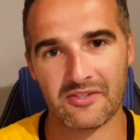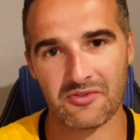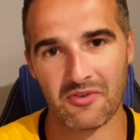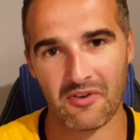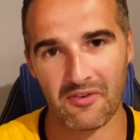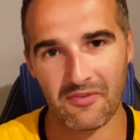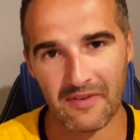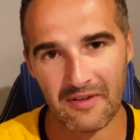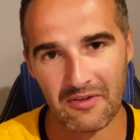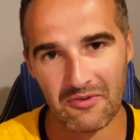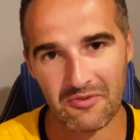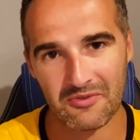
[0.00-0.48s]
So I
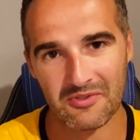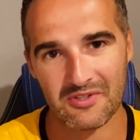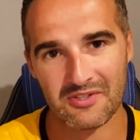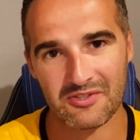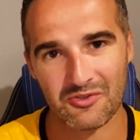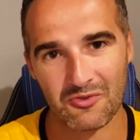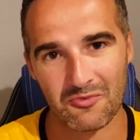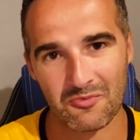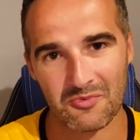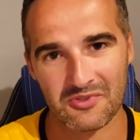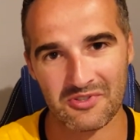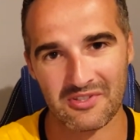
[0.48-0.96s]
feel it's
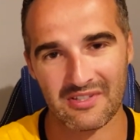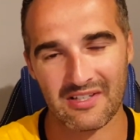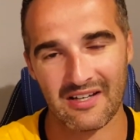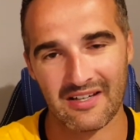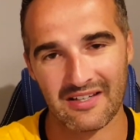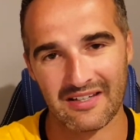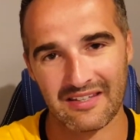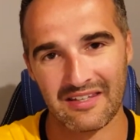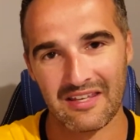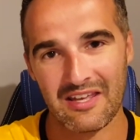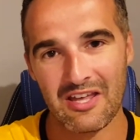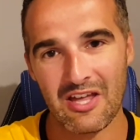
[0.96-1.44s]
almost
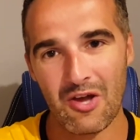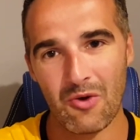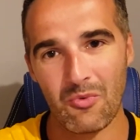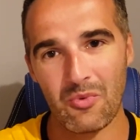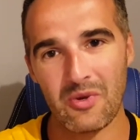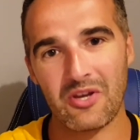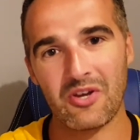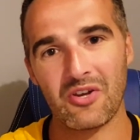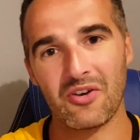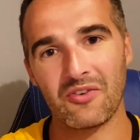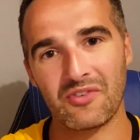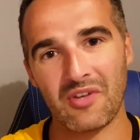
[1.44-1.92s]
like we
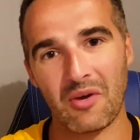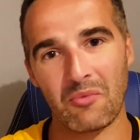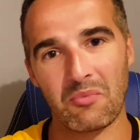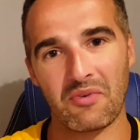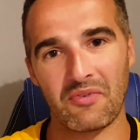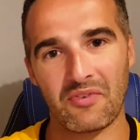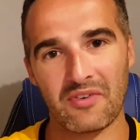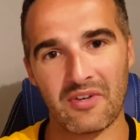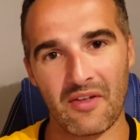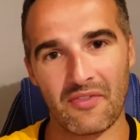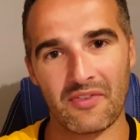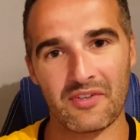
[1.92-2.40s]
could have done
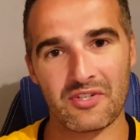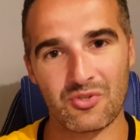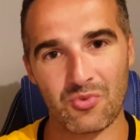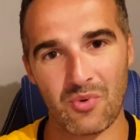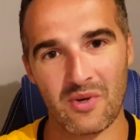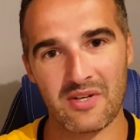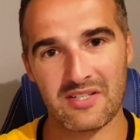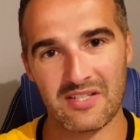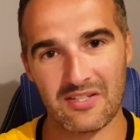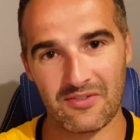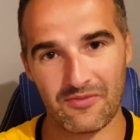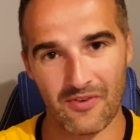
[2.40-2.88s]
with another
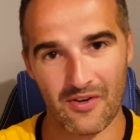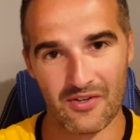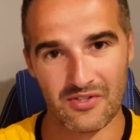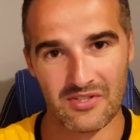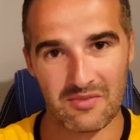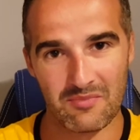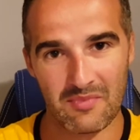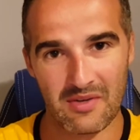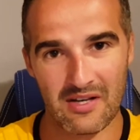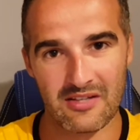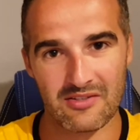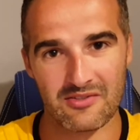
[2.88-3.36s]
20-30
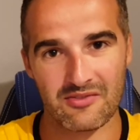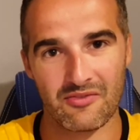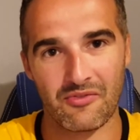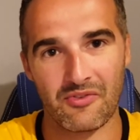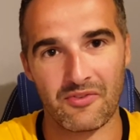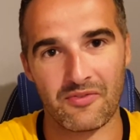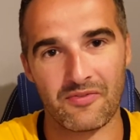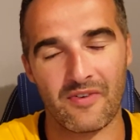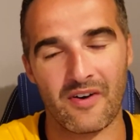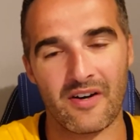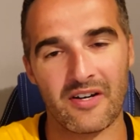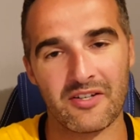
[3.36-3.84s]
minutes of the
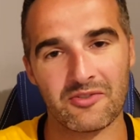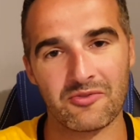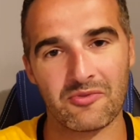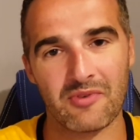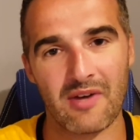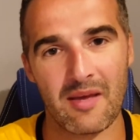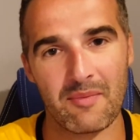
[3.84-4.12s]
final